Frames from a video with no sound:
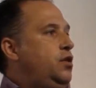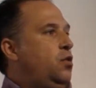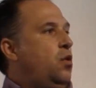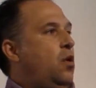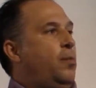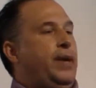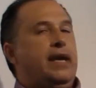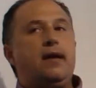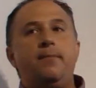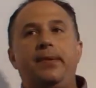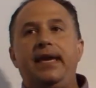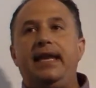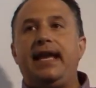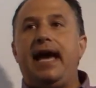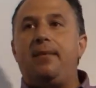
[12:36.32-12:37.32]
You will be
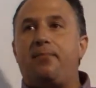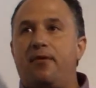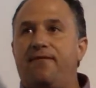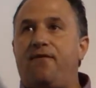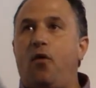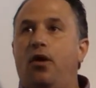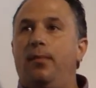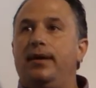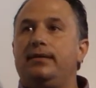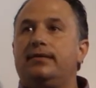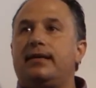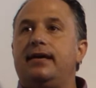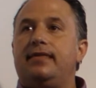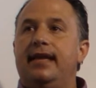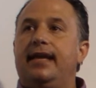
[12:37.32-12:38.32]
competing on
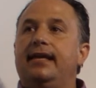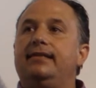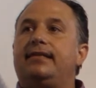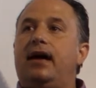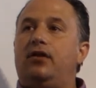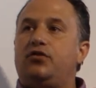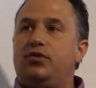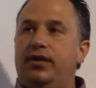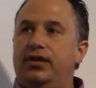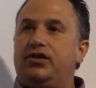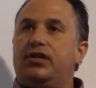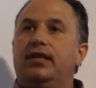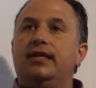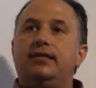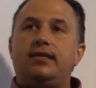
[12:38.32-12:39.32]
performance. I think Intel
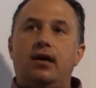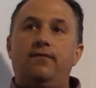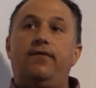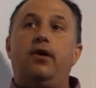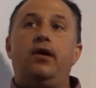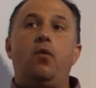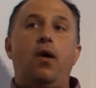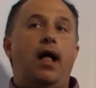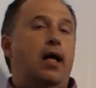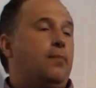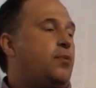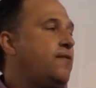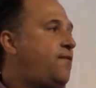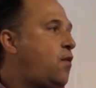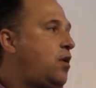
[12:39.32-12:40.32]
traditionally has done very well in
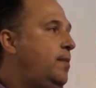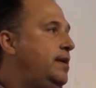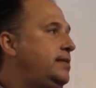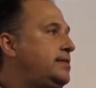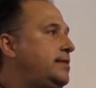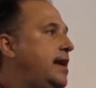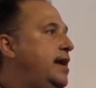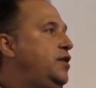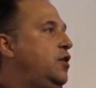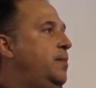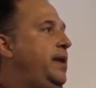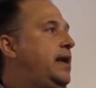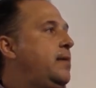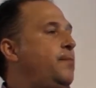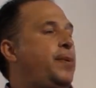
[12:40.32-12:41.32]
performance, and
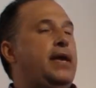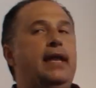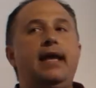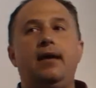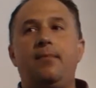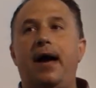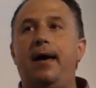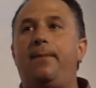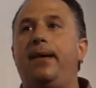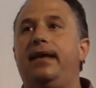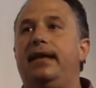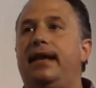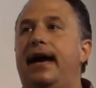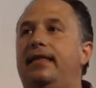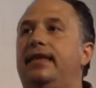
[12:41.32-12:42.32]
you'll be competing, in my
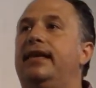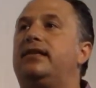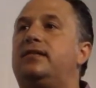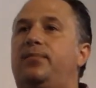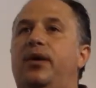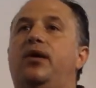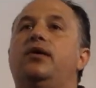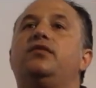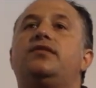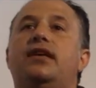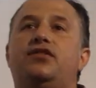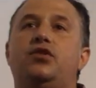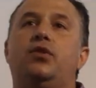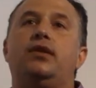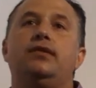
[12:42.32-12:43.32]
opinion, on the experience
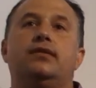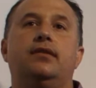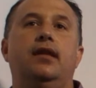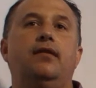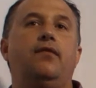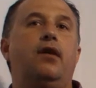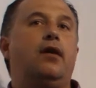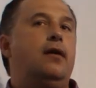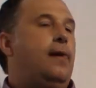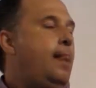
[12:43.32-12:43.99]
that you can deliver.